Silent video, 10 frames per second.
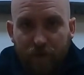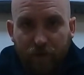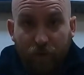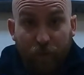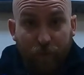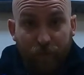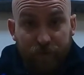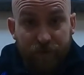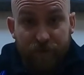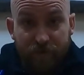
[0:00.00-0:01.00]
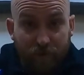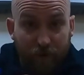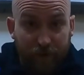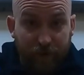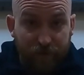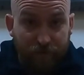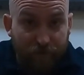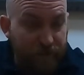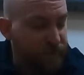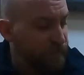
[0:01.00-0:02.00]
No pulse, tourniquet is
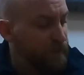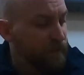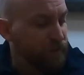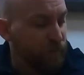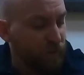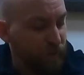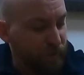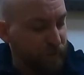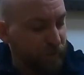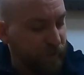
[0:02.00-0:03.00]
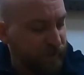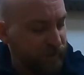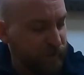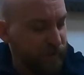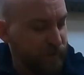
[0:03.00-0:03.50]
great. So all we're going to do next,